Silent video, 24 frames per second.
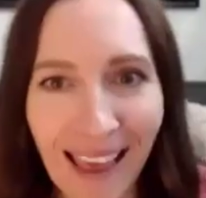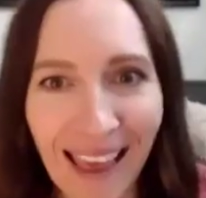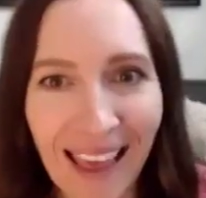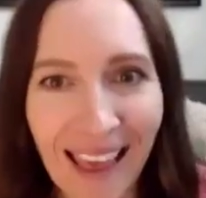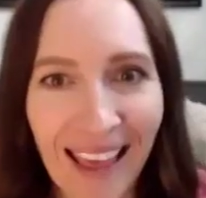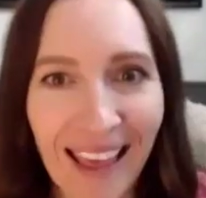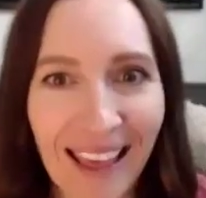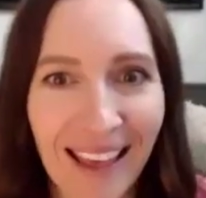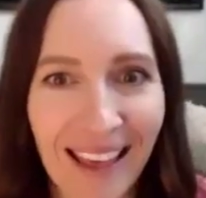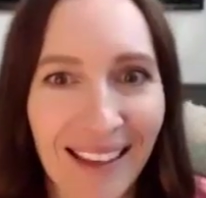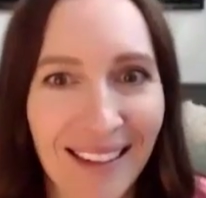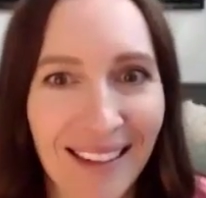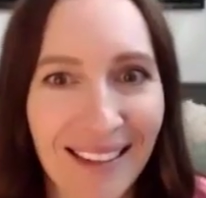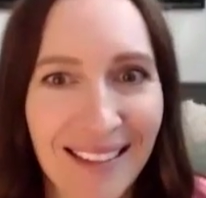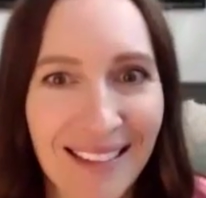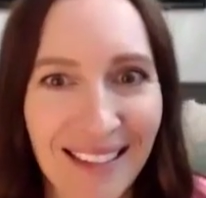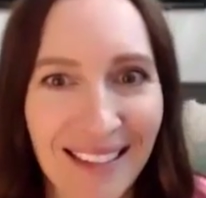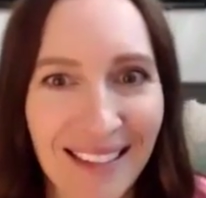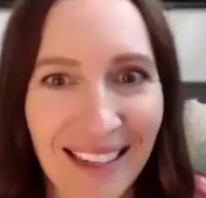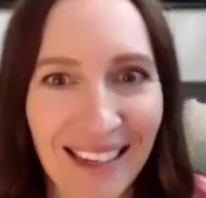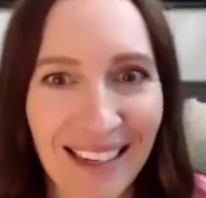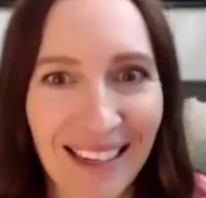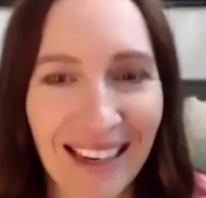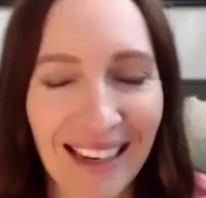And
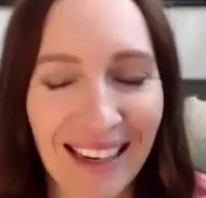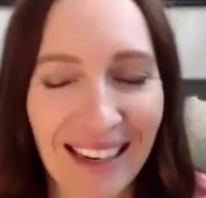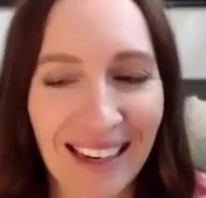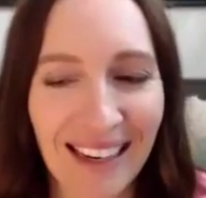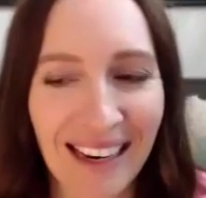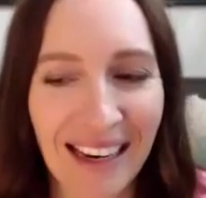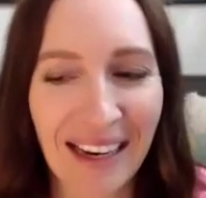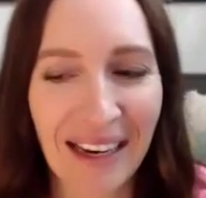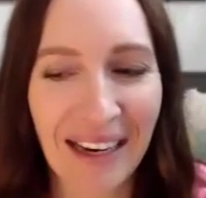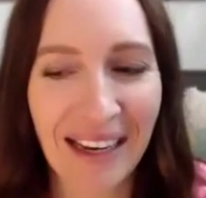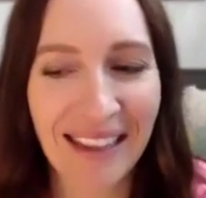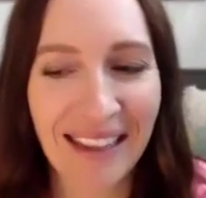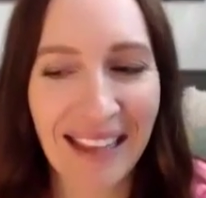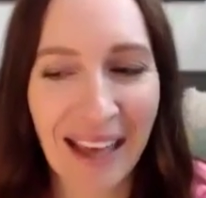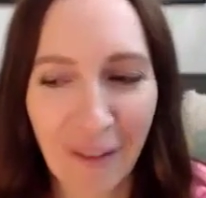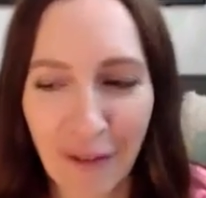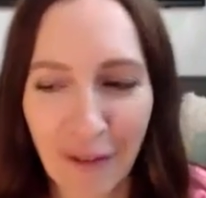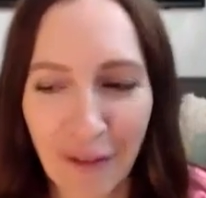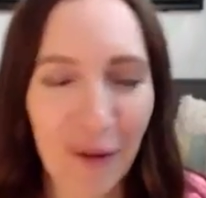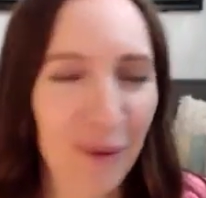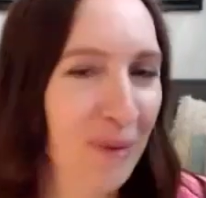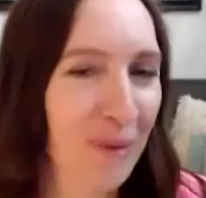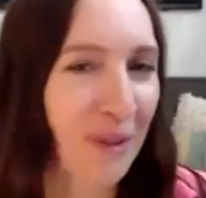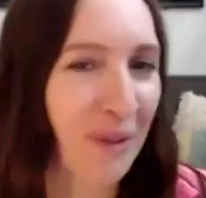that
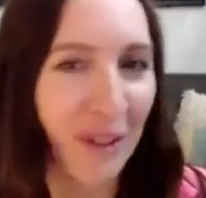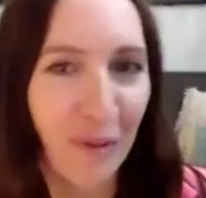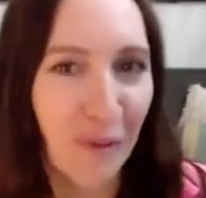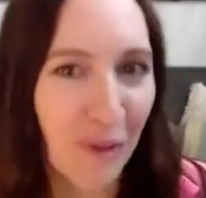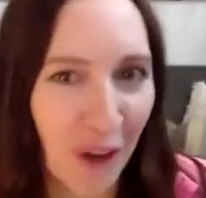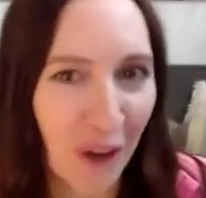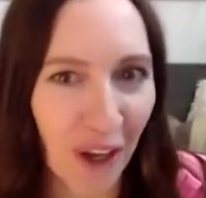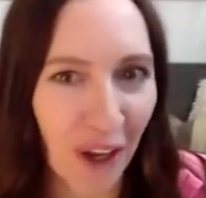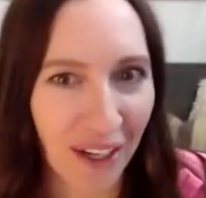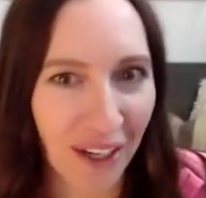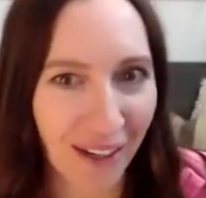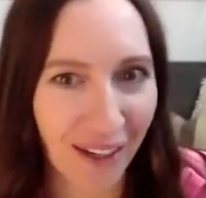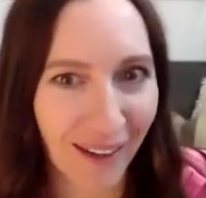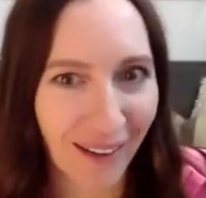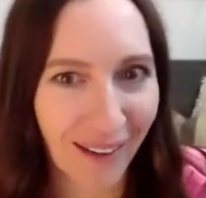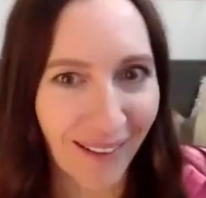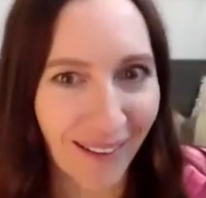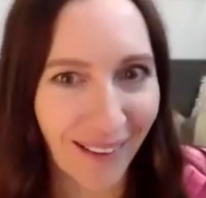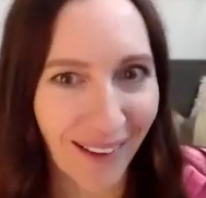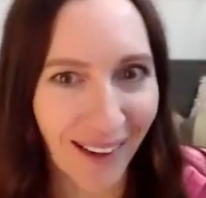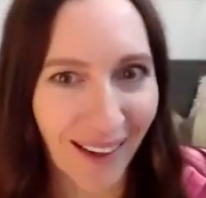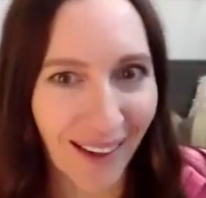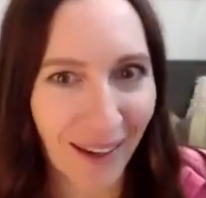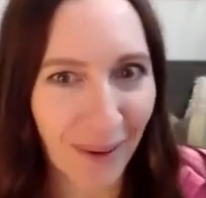felt really fun.
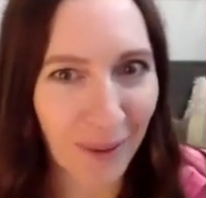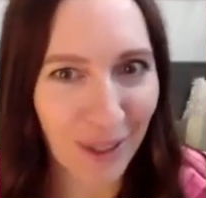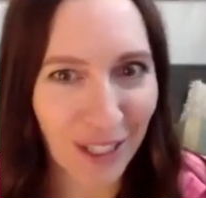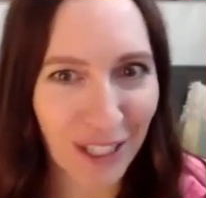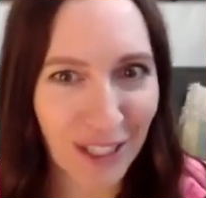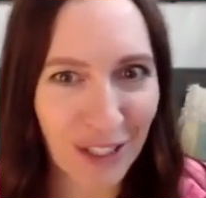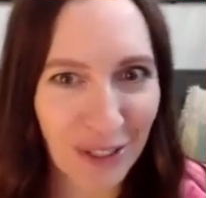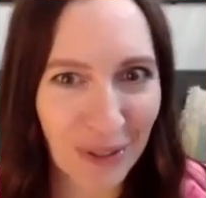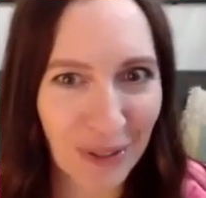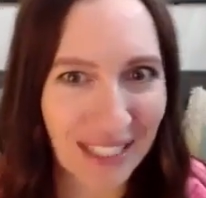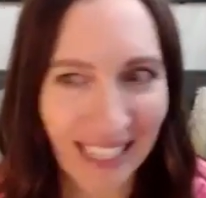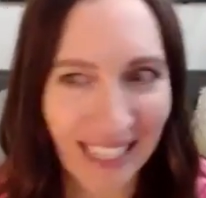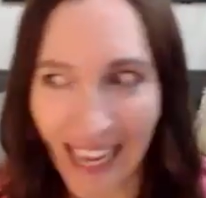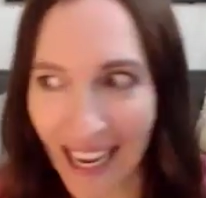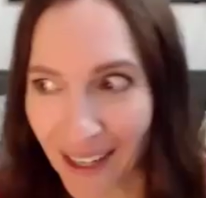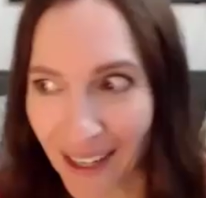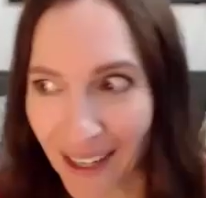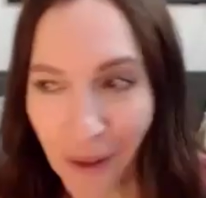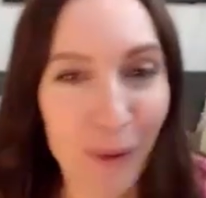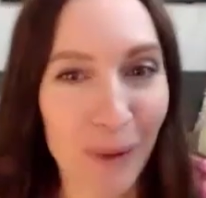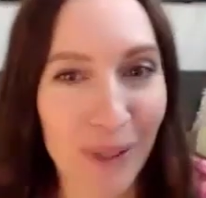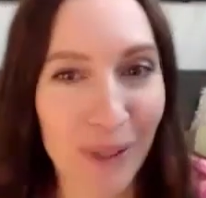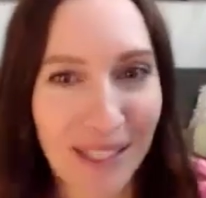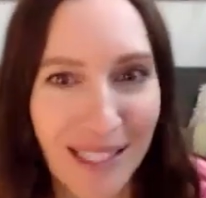And I want to do it again.
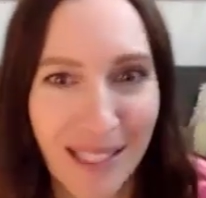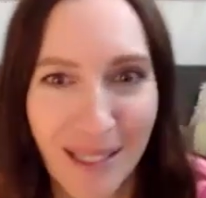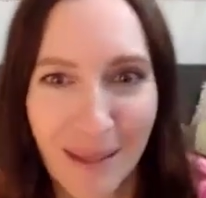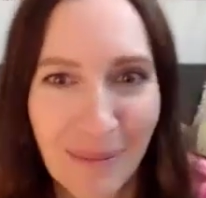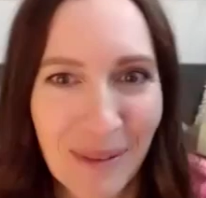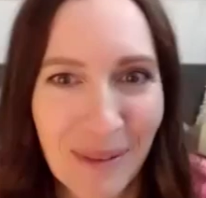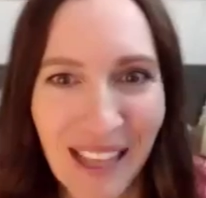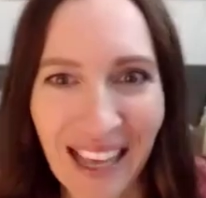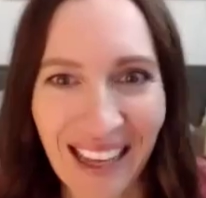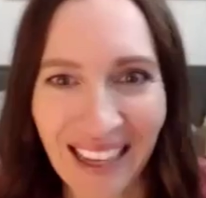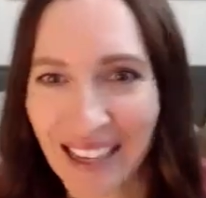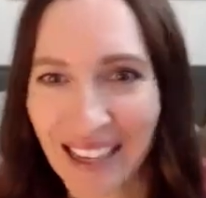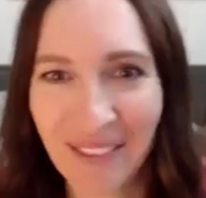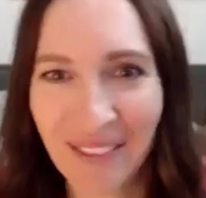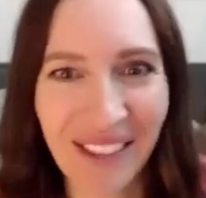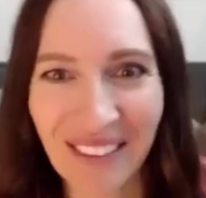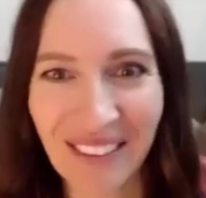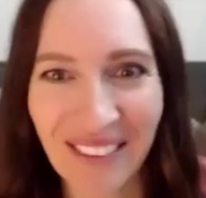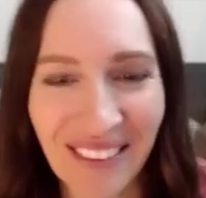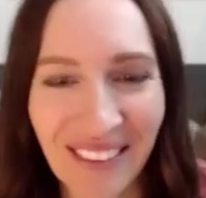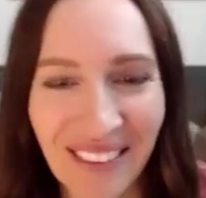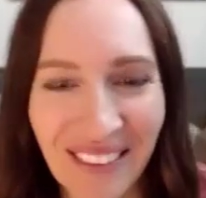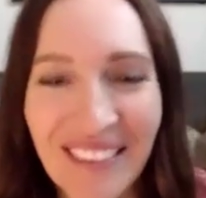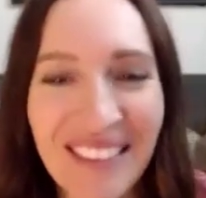Who wants to play? Can
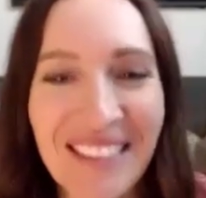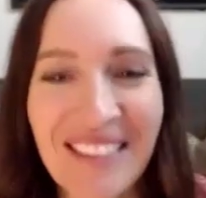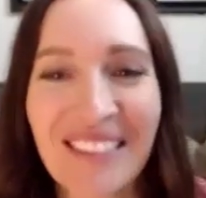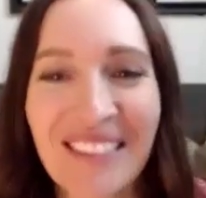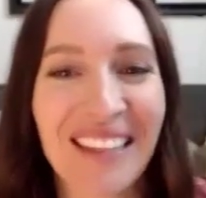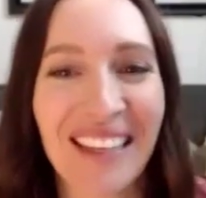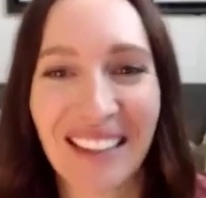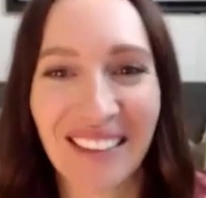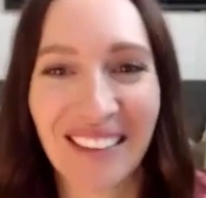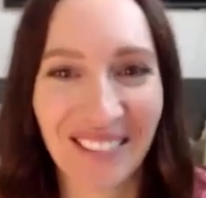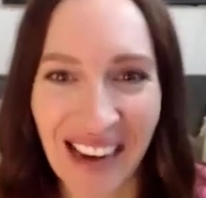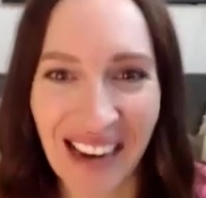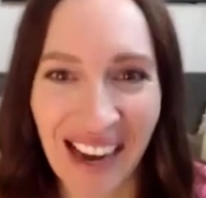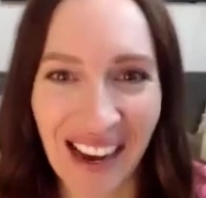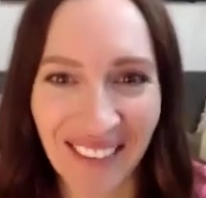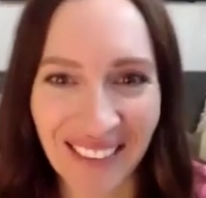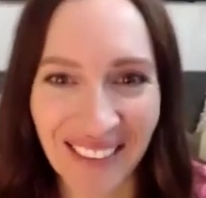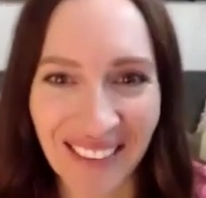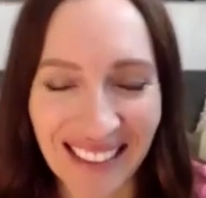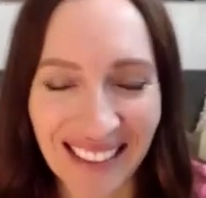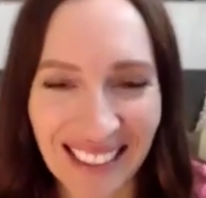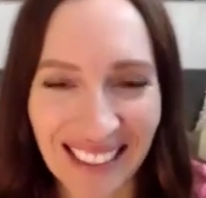we do another round?